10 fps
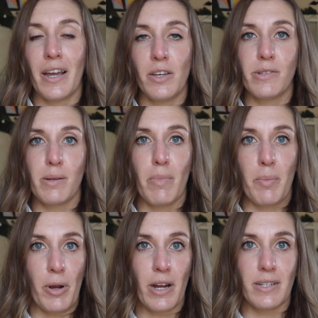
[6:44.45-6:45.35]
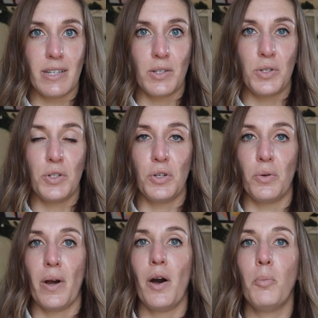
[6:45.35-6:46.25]
use in my practice
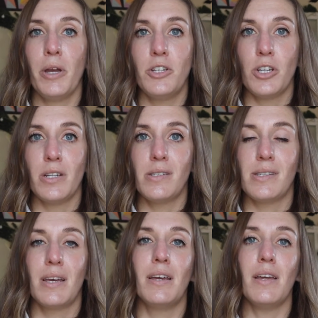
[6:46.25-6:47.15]
to help patients,